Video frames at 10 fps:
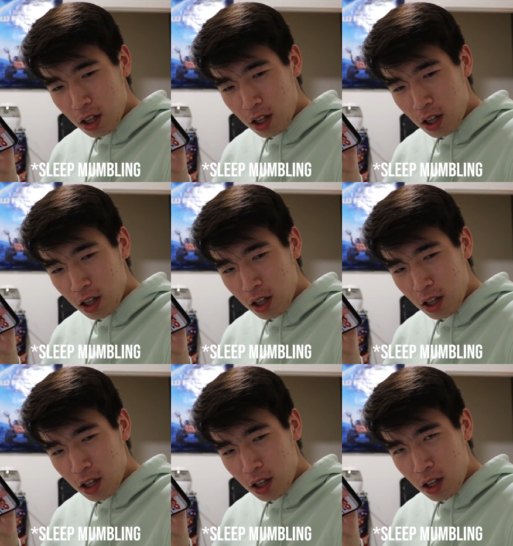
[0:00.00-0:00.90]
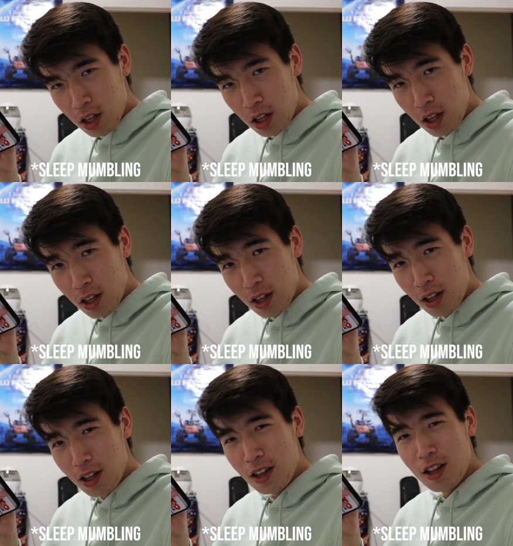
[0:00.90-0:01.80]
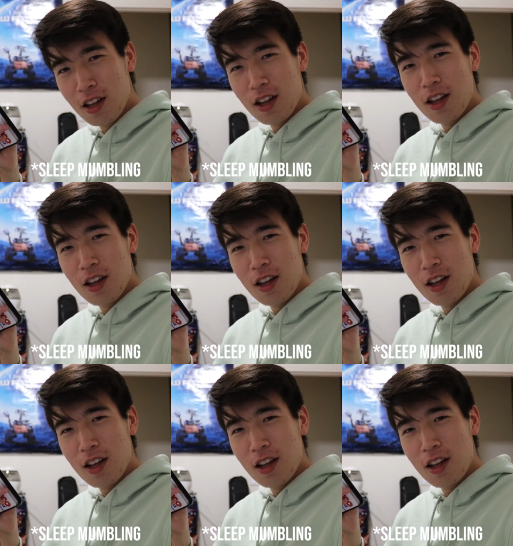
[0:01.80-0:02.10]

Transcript: Nothing is said.